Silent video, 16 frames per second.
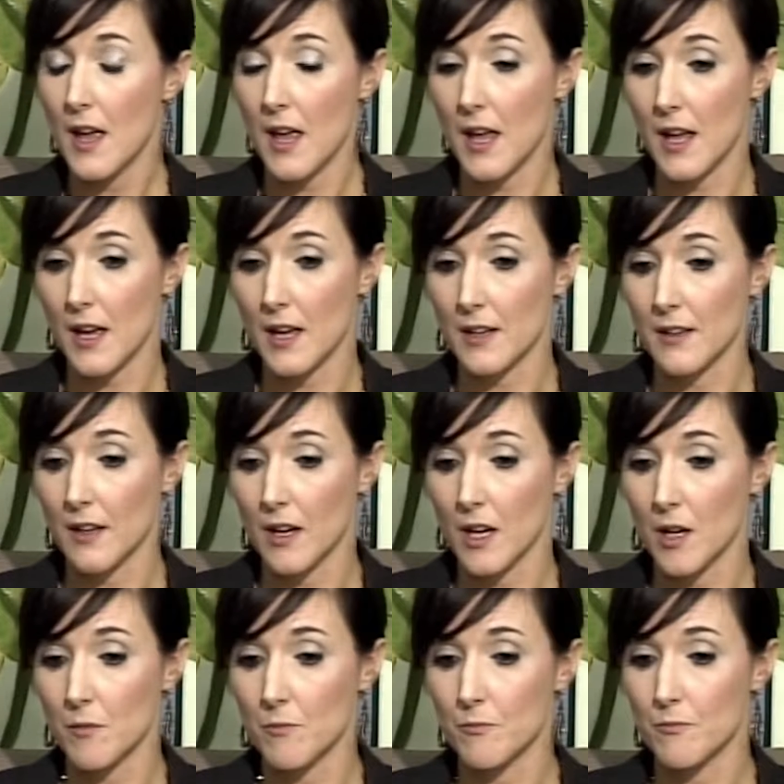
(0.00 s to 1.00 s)
and
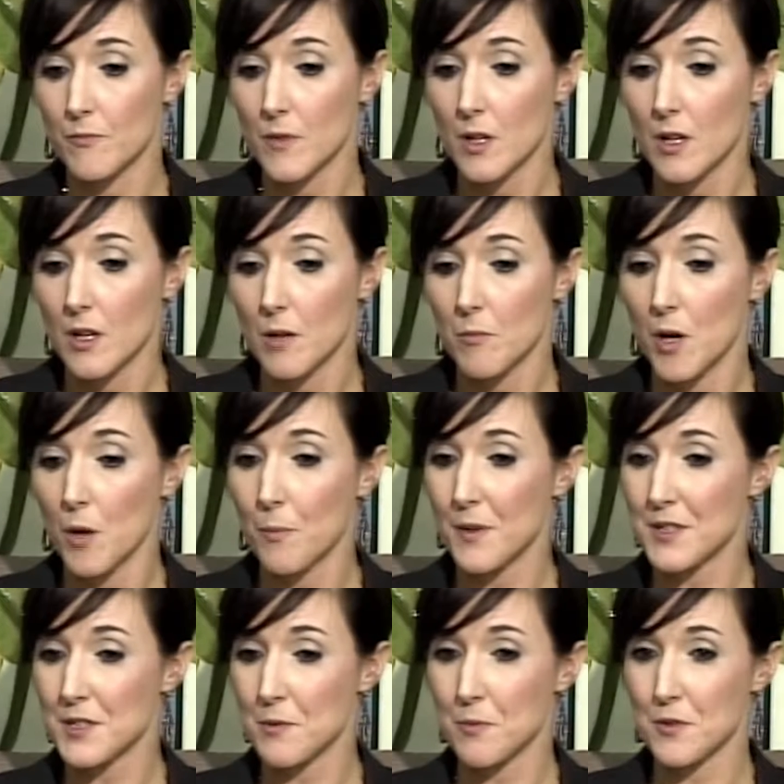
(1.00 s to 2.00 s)
I'm
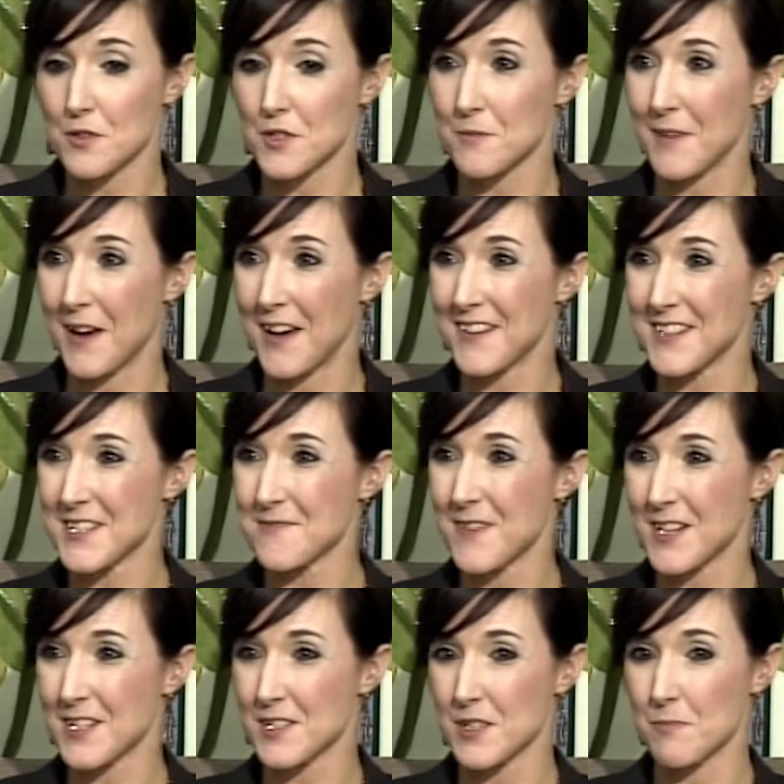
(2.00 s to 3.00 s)
hoping to push them out as
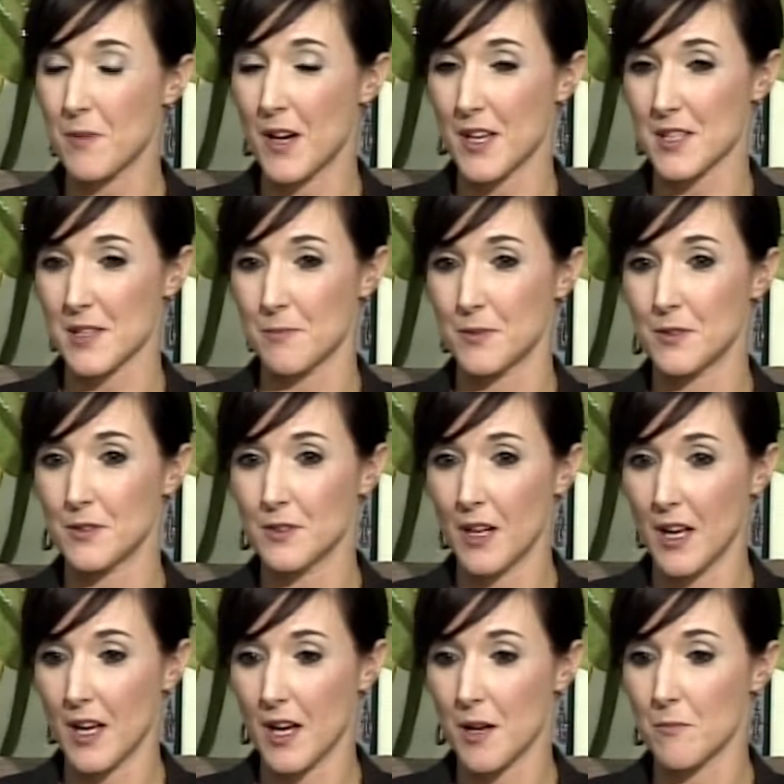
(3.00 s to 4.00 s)
much as possible.
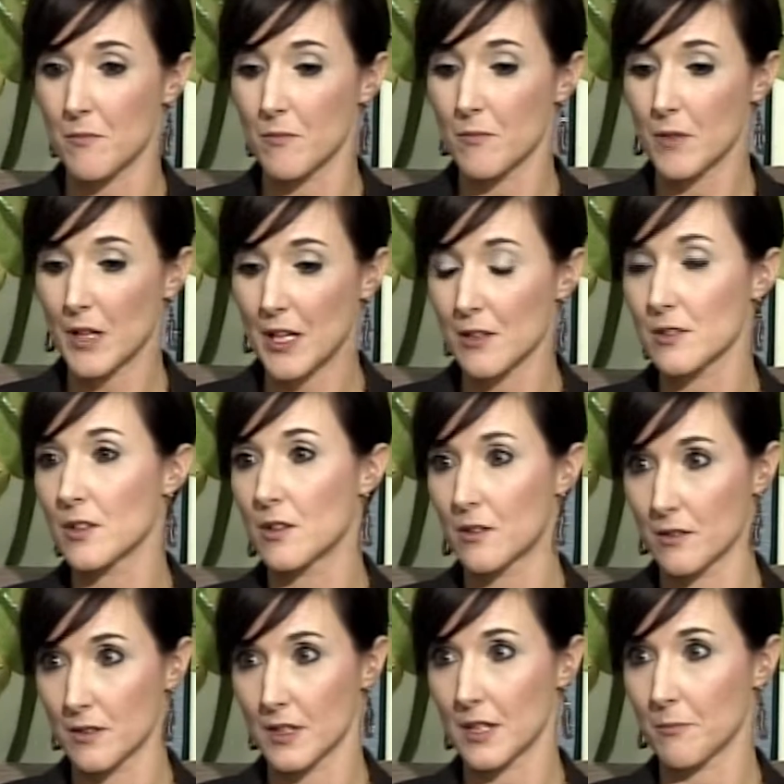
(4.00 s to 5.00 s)
Here
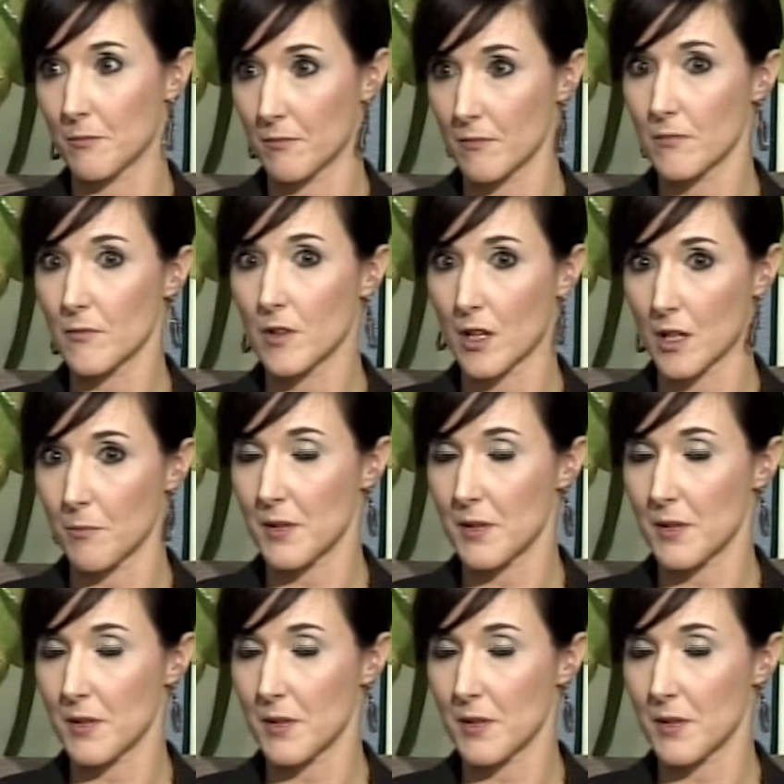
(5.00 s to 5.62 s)
locally, I'm going to